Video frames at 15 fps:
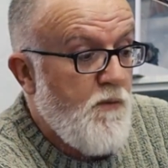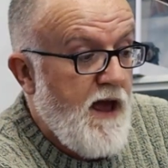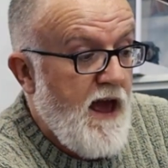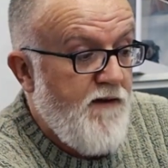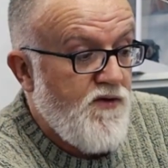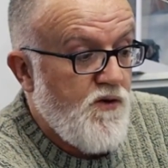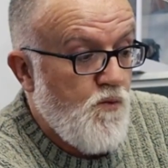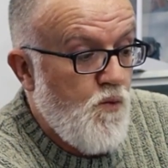we
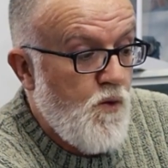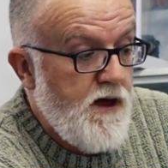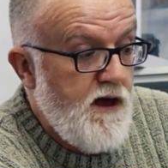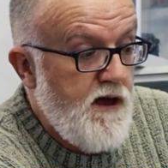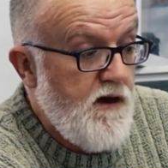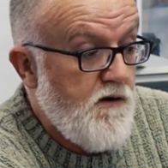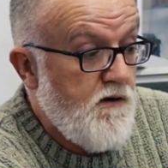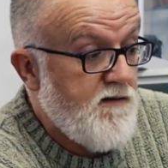have the
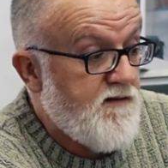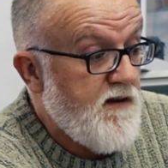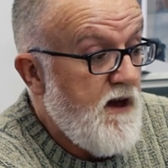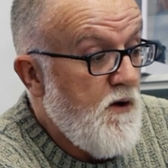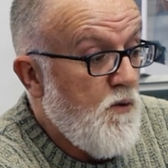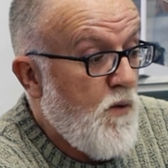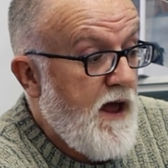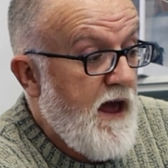wheels,
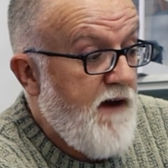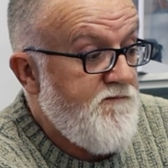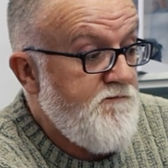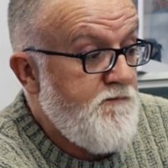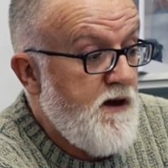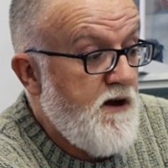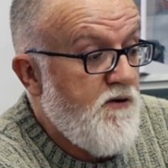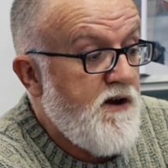we have
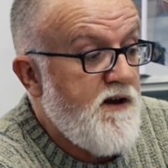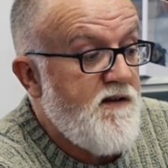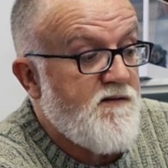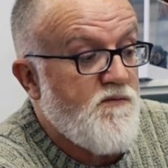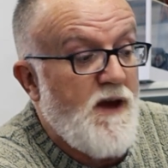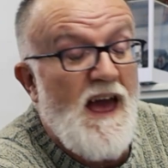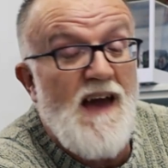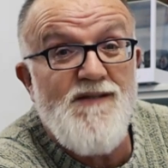
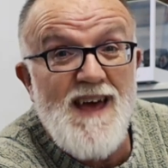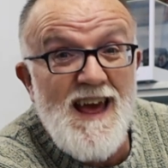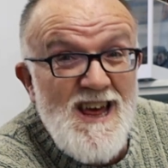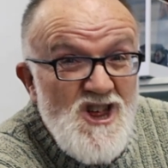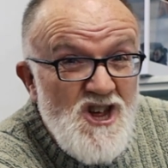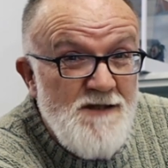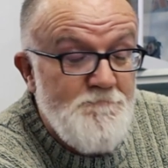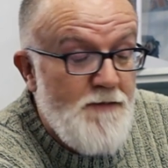mirrors, we have
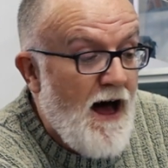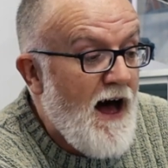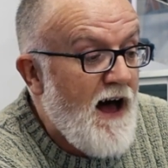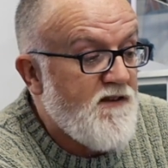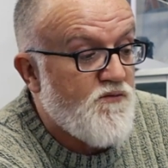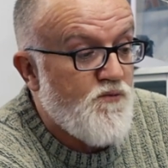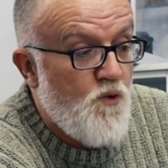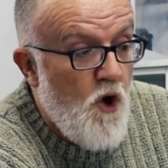engine
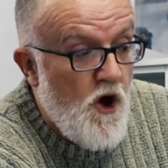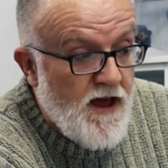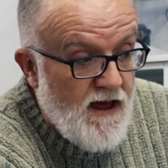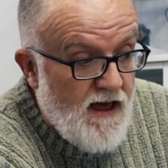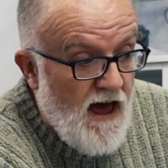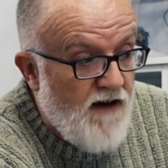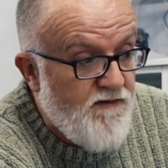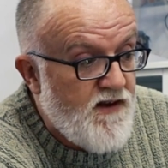parts,
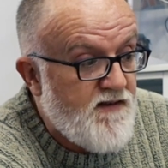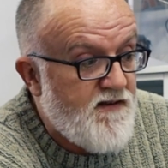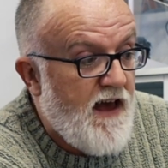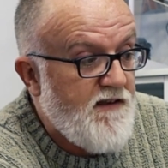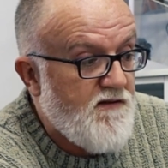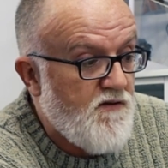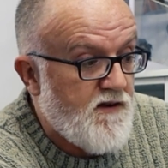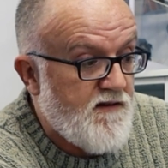rocker covers,
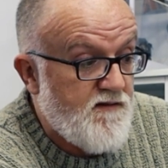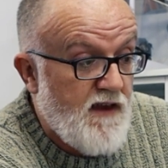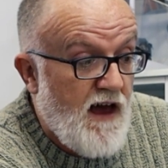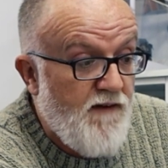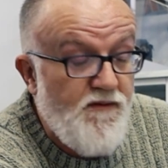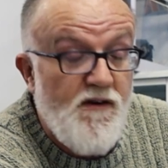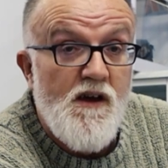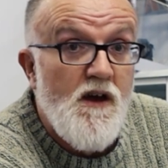that sort of
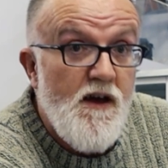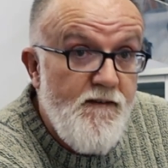stuff.